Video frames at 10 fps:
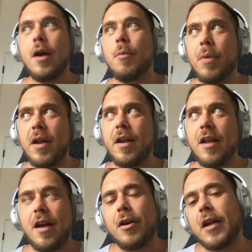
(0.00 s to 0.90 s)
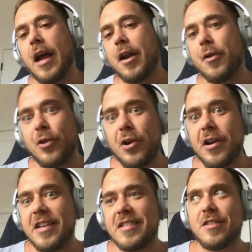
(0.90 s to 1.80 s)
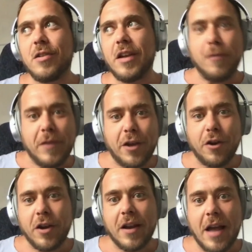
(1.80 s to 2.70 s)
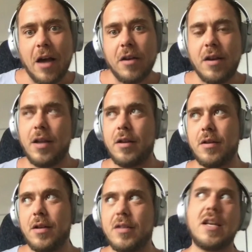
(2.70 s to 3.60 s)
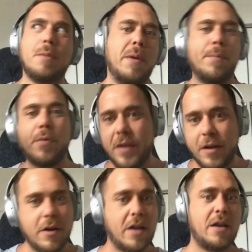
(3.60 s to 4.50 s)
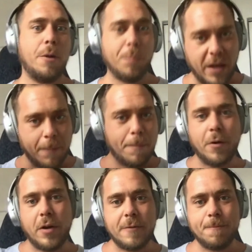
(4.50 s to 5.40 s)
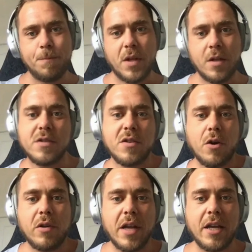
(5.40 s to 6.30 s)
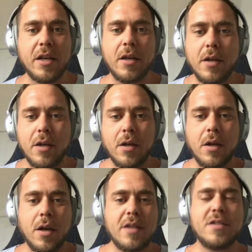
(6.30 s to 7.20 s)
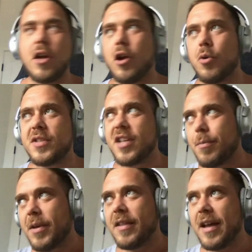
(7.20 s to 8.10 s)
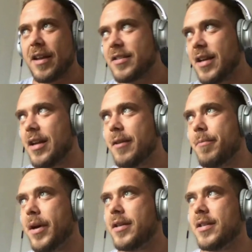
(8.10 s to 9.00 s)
But kind of under the hood, he's still like figuring it out, and he's got people on the internet helping him build it. And so like, it's not always going to be that exciting, but